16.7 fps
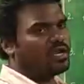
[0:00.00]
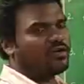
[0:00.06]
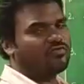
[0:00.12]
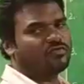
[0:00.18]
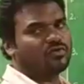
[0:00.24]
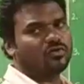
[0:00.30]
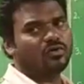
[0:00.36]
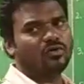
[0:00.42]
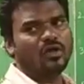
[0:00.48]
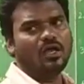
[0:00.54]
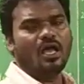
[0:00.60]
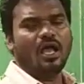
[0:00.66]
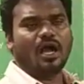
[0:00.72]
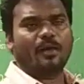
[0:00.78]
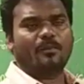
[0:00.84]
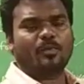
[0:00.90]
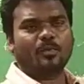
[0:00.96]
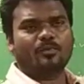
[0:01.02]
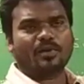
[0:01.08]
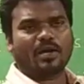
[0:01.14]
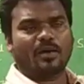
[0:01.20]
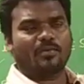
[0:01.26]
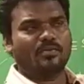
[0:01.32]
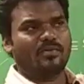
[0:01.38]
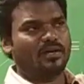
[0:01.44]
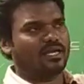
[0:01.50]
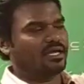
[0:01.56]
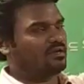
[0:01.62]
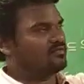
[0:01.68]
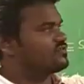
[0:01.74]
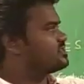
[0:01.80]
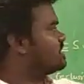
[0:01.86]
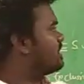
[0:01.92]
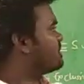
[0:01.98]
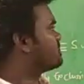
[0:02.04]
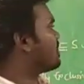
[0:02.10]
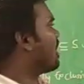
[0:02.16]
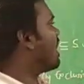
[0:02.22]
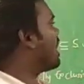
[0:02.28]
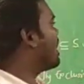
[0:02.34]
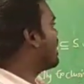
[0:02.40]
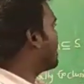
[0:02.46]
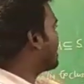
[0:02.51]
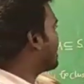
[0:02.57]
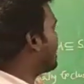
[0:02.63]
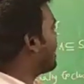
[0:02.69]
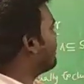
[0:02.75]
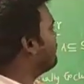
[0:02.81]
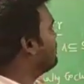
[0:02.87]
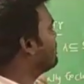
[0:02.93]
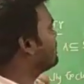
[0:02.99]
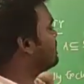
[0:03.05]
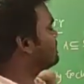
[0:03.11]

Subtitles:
of 2, up to probability of 6, all are having the